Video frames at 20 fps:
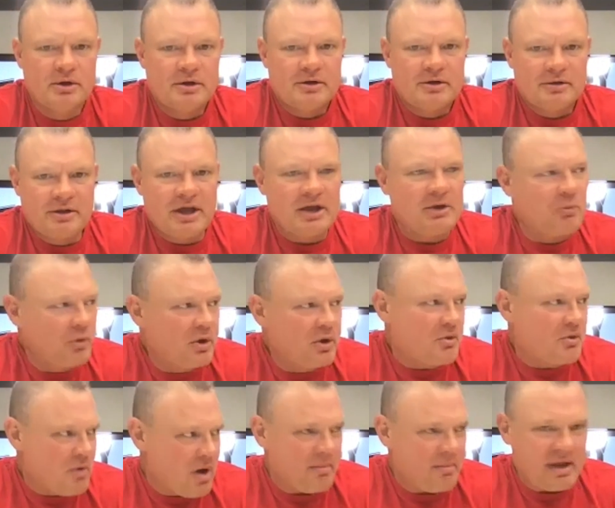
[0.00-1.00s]
What do
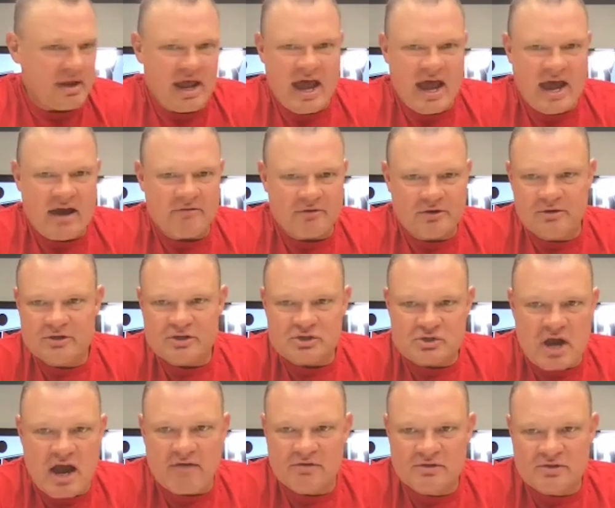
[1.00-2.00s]
you want me to have, dude?
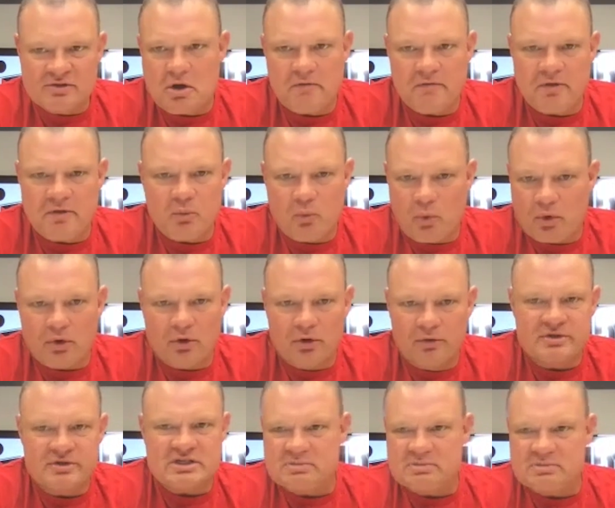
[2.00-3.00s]
Travels all over the world
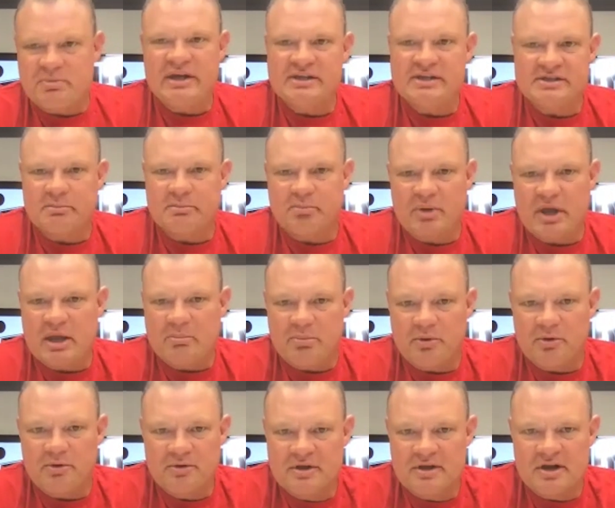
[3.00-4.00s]
and speaks to
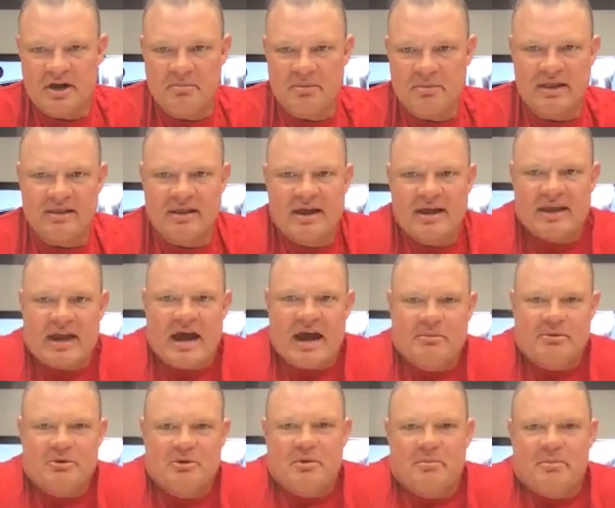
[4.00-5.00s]
people. You know what I mean? I'm
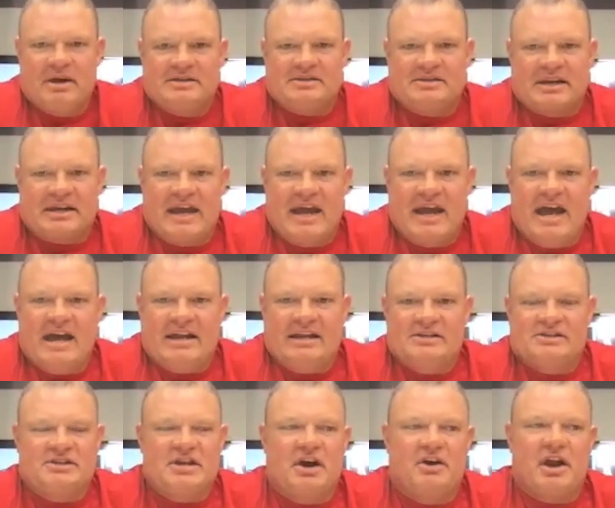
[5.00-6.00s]
doing the best I can.
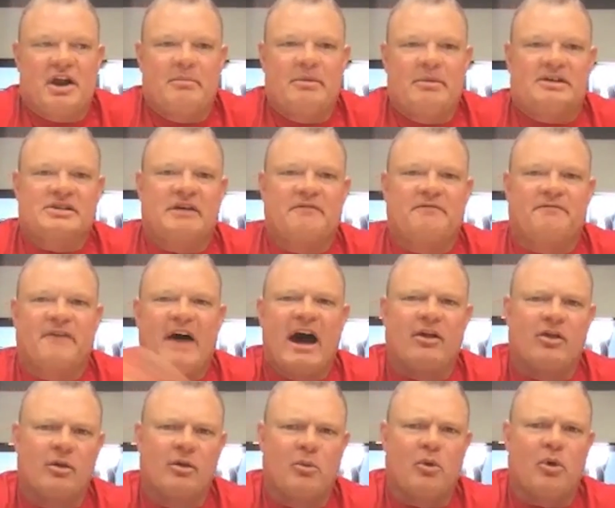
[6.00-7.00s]
He's yelling at me because I
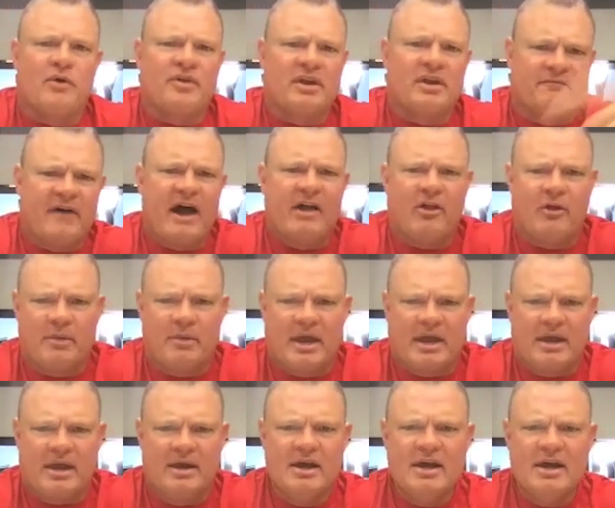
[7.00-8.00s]
follow more than follow
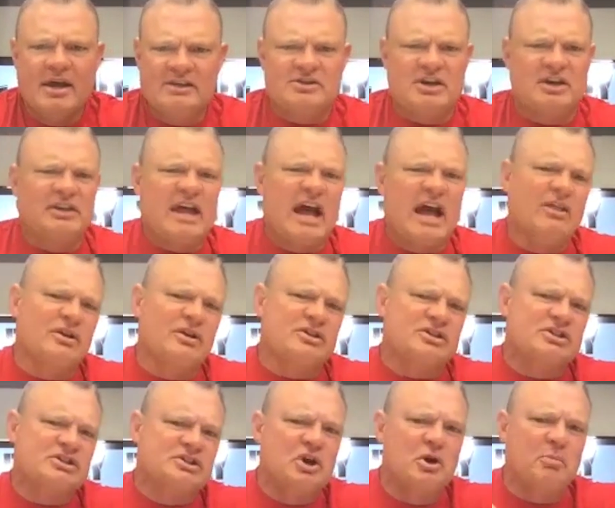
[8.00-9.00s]
me. He's like, that looks
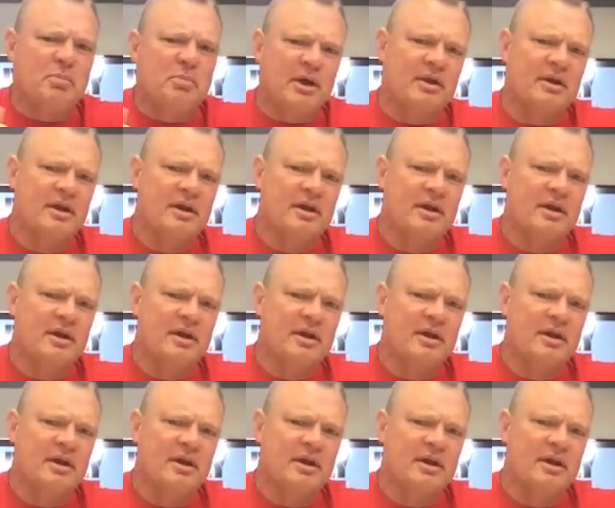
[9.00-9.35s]
stupid.